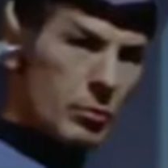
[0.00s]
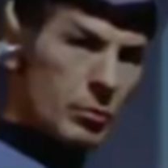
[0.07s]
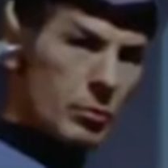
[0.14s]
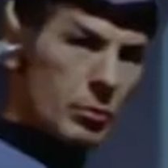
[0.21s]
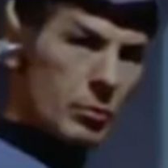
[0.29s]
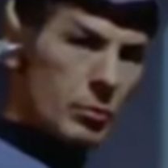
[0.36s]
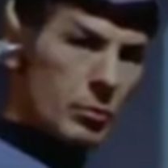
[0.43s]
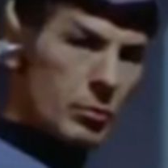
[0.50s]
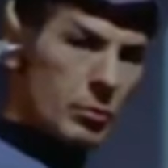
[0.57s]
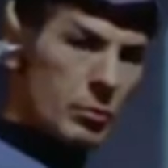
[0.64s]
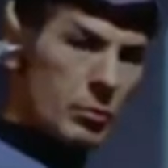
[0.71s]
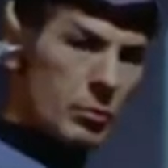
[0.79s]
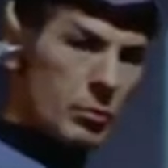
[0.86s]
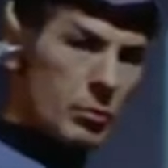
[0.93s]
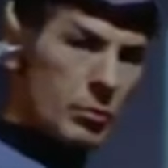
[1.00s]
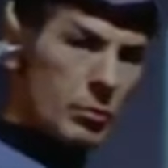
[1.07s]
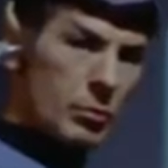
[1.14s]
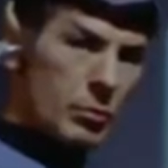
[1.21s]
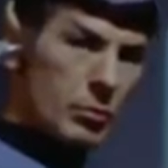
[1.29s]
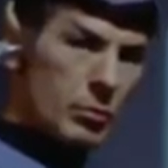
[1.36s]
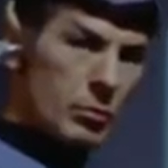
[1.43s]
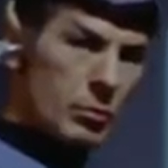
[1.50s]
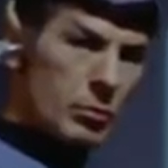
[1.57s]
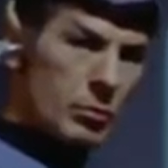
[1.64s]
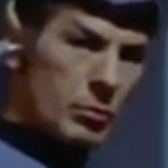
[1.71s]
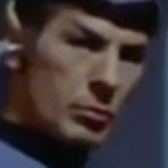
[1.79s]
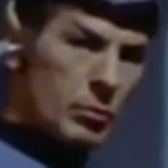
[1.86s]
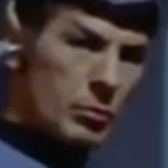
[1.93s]

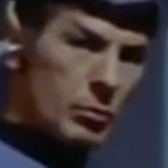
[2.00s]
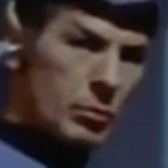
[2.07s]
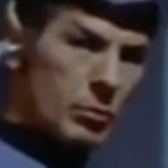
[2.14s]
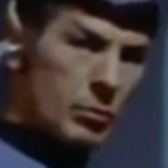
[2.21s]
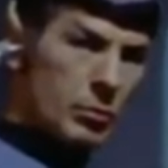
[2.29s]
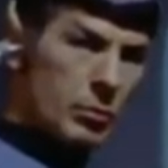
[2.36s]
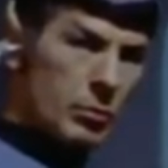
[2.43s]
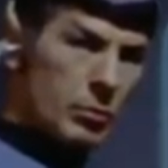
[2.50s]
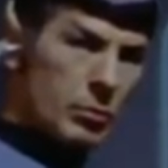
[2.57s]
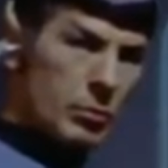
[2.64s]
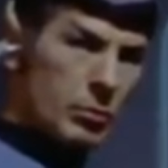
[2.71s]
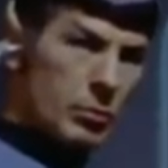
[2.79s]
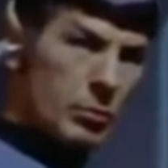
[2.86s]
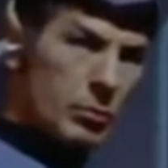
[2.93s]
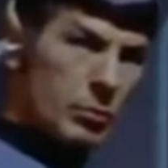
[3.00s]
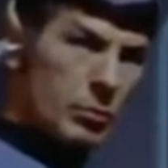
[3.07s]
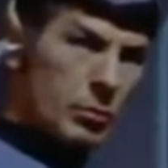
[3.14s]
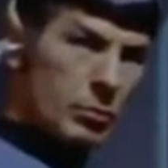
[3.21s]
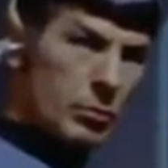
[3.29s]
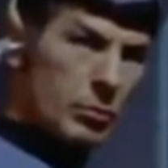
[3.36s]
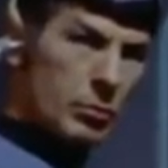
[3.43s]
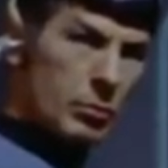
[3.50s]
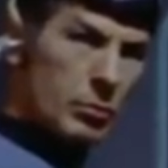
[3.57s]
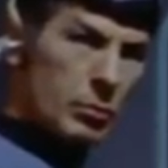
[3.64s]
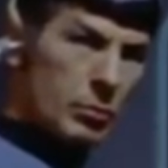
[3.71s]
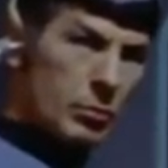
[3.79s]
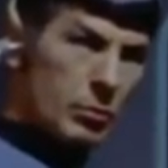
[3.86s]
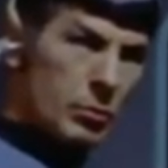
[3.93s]

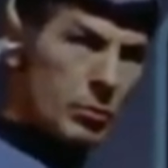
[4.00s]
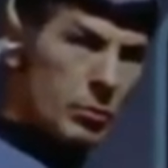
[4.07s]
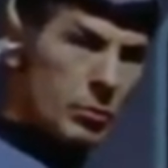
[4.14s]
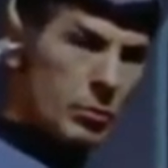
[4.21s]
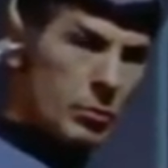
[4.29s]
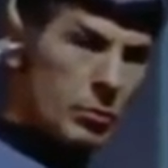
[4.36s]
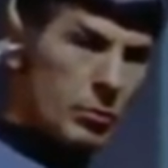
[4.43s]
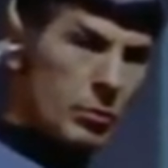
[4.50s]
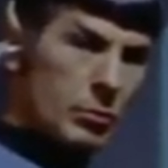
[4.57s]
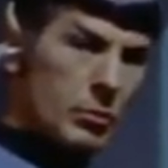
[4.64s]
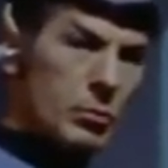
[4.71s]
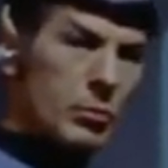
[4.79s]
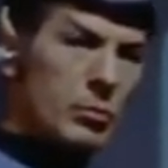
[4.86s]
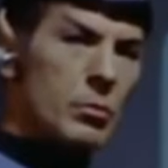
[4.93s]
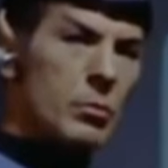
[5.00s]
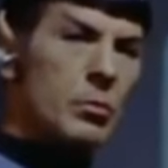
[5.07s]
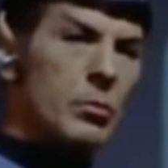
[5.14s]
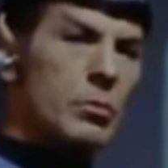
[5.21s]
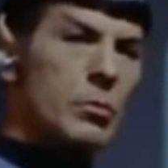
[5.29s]
No words are spoken by the person on screen.